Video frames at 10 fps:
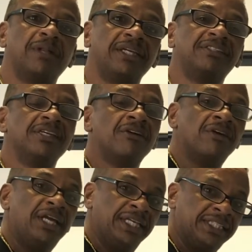place
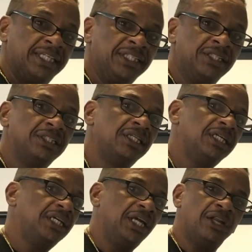here in Kenya
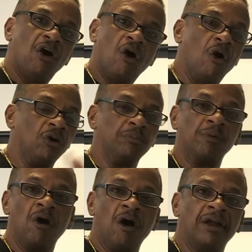and all
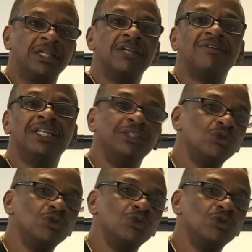abroad, even in